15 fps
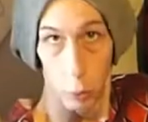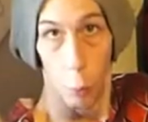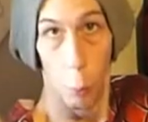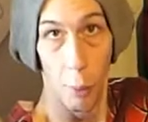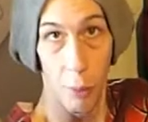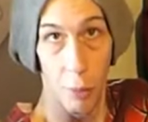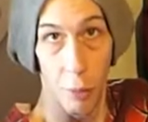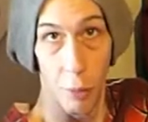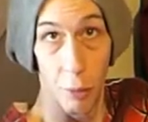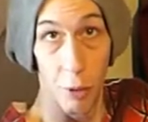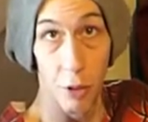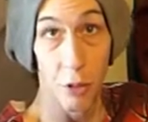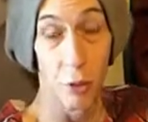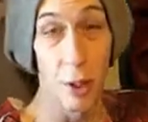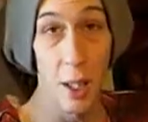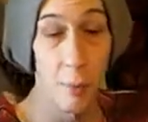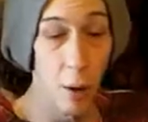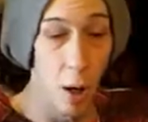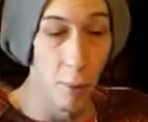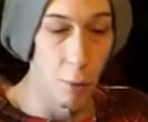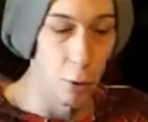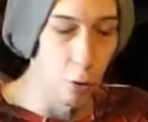with the
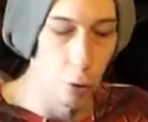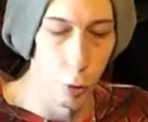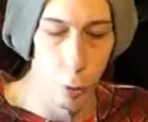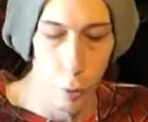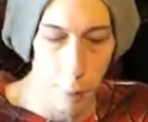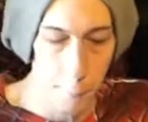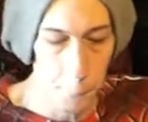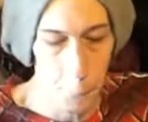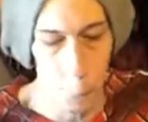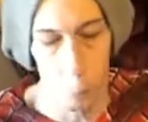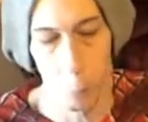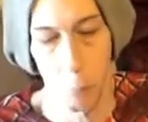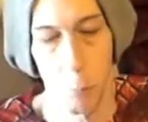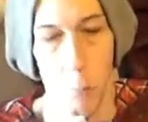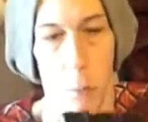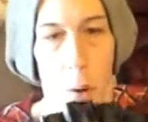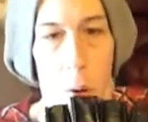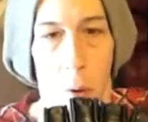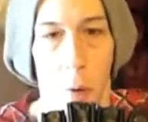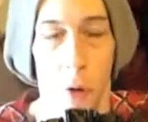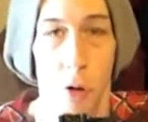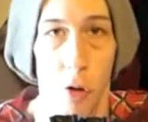sleeve of the suit,
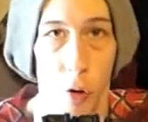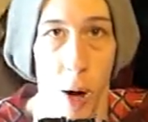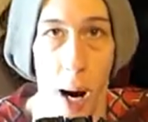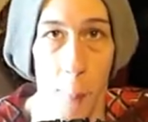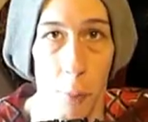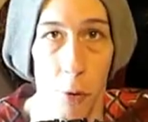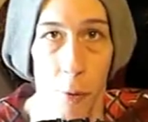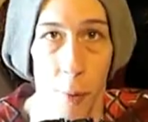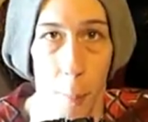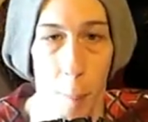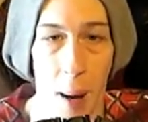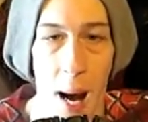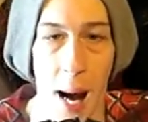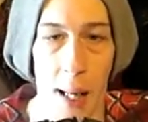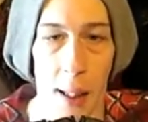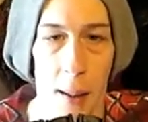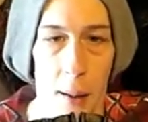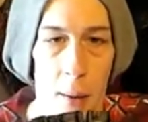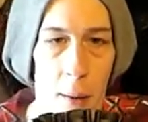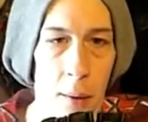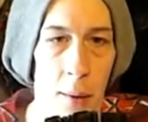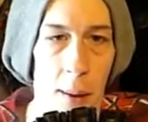the straps on the back,
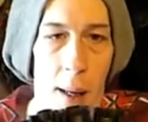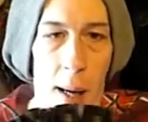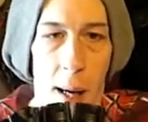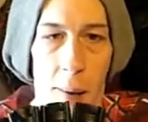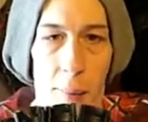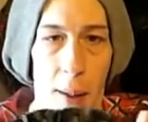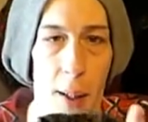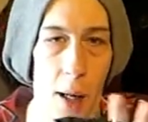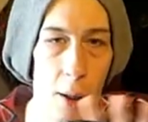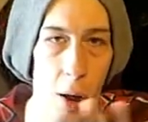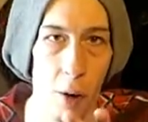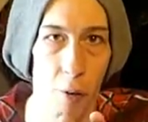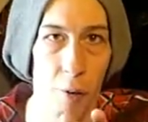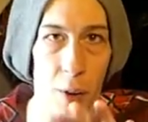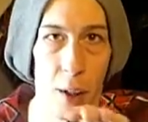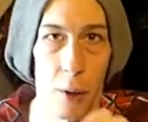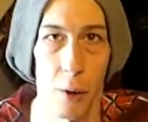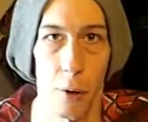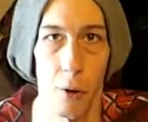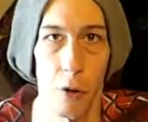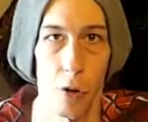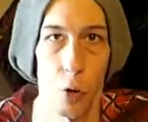and the cut off
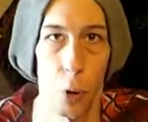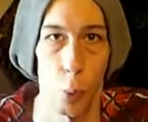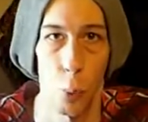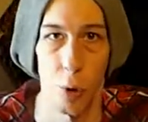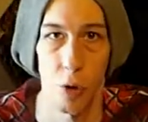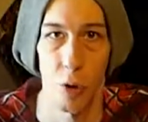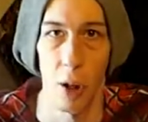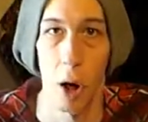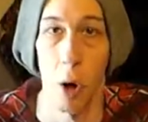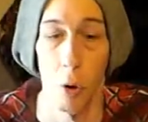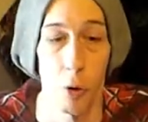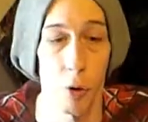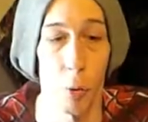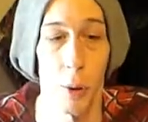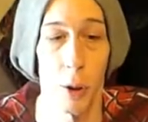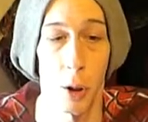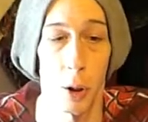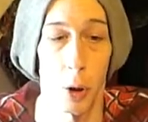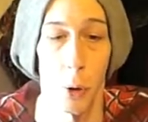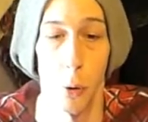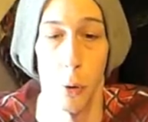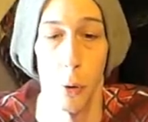fingers, which they also
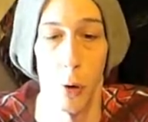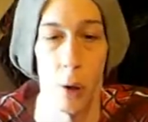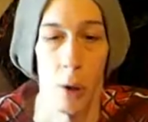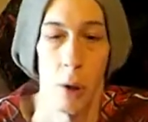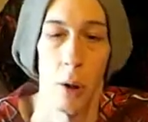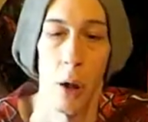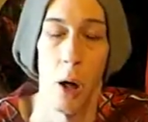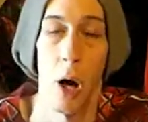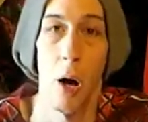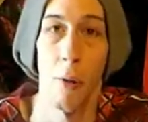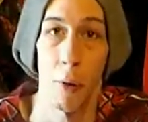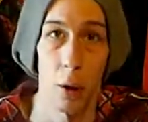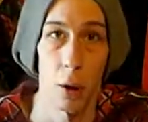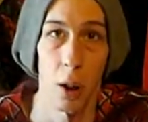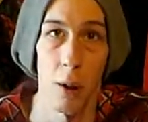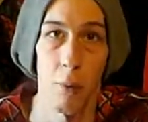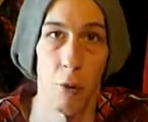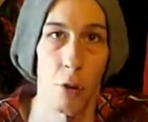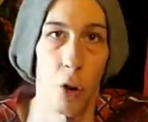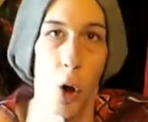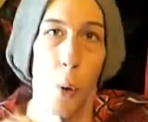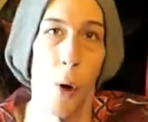include other gloves
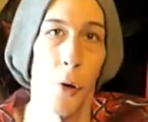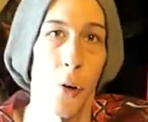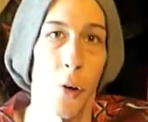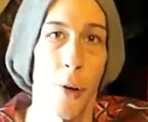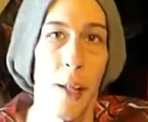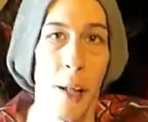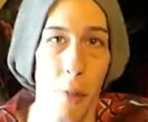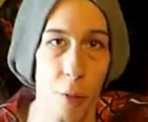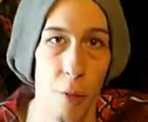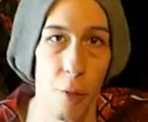to go underneath